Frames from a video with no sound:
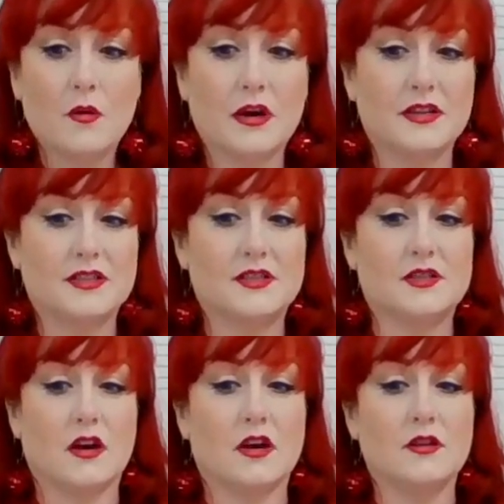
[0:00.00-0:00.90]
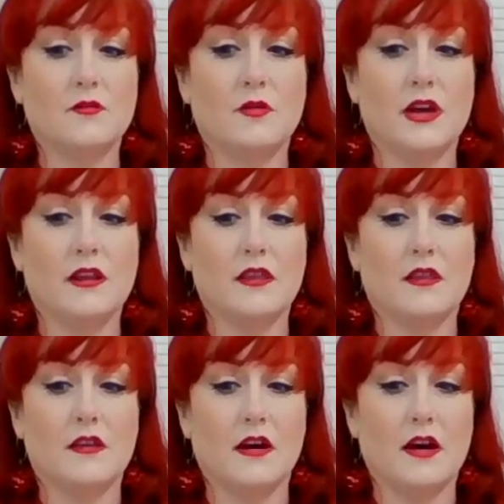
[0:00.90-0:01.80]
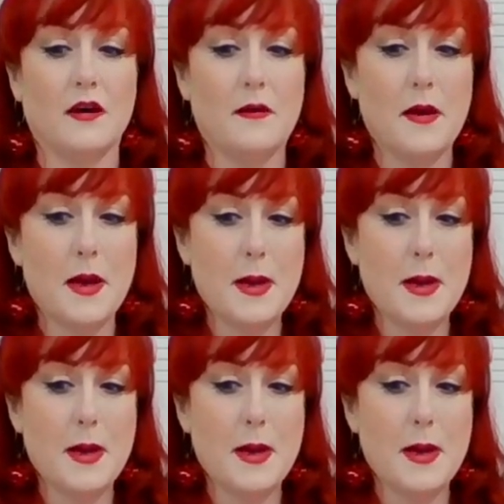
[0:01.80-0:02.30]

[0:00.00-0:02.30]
We're going to start with the